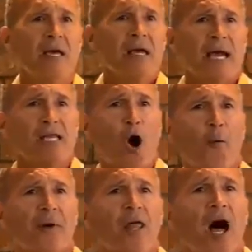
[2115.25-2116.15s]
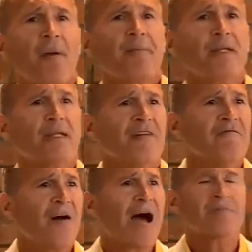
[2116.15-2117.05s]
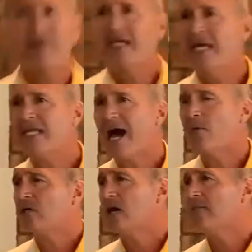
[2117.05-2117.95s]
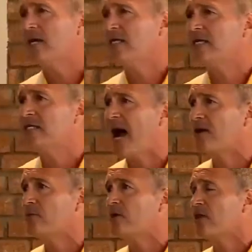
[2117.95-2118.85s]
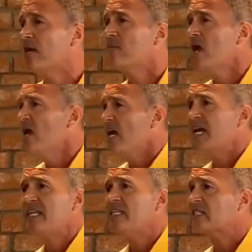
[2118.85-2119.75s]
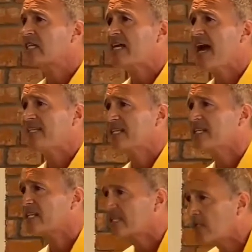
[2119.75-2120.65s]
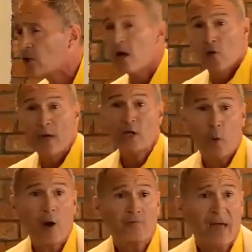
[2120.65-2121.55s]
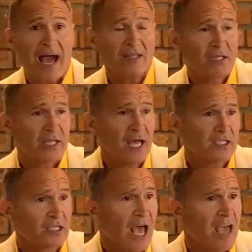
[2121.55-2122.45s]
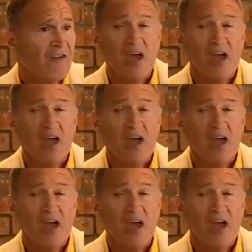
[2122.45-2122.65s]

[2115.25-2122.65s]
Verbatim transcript: and open up and invite me in, I will come in and dine with him. He didn't say that to the sinner. We quote that to the unsaved.